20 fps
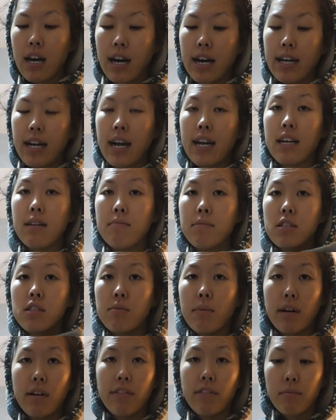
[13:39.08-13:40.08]
I got him a
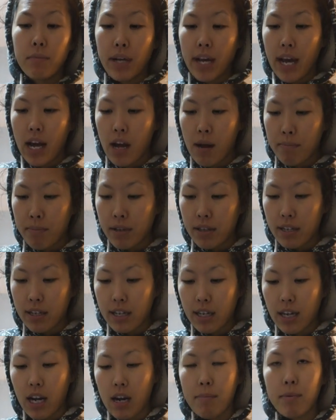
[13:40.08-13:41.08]
sweater from Gap, and then
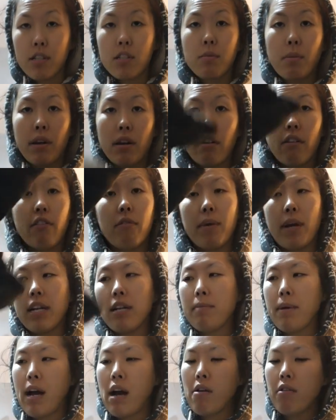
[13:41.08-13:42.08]
I got him a sweater from
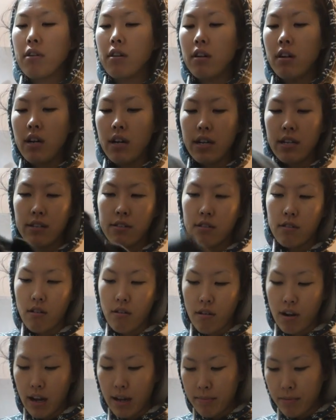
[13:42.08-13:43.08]
Eddie Bauer. And
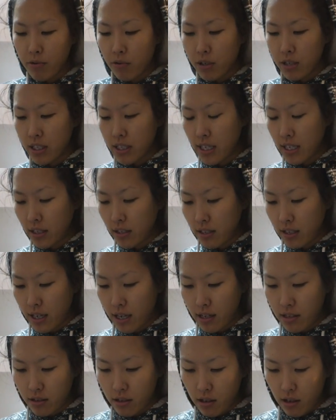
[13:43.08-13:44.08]
so, I'm going to take the
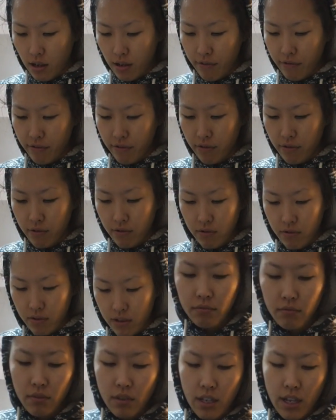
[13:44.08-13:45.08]
tags off.
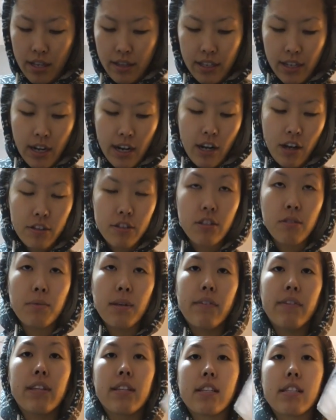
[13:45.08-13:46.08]
And then I also am
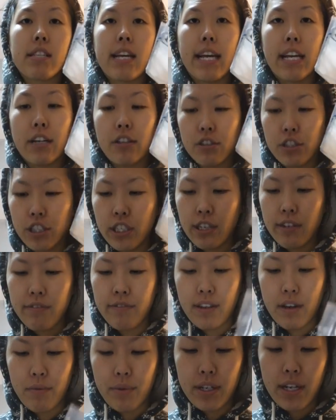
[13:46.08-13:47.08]
giving this
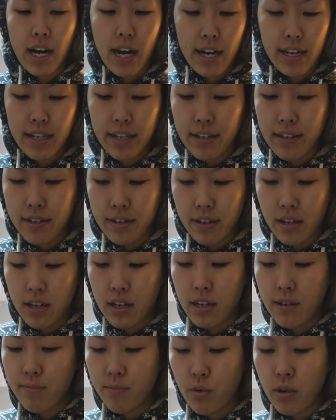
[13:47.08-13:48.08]
handkerchief that we got in
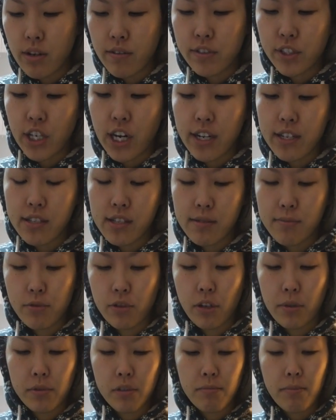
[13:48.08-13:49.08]
one of John's
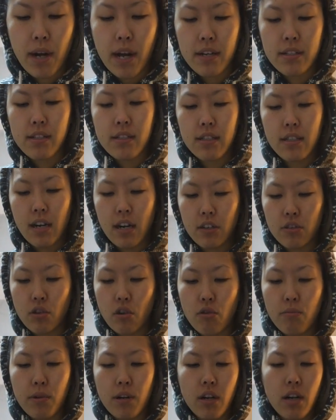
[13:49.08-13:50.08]
subscription boxes in
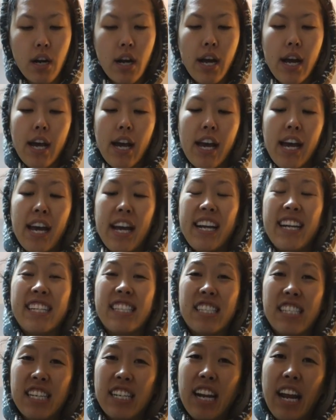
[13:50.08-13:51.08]
October.
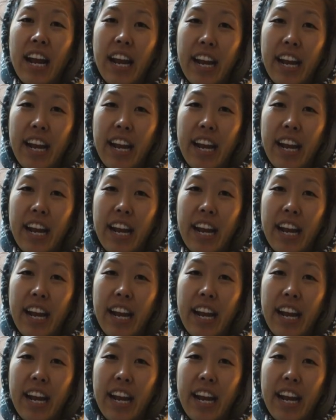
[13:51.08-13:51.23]
It's an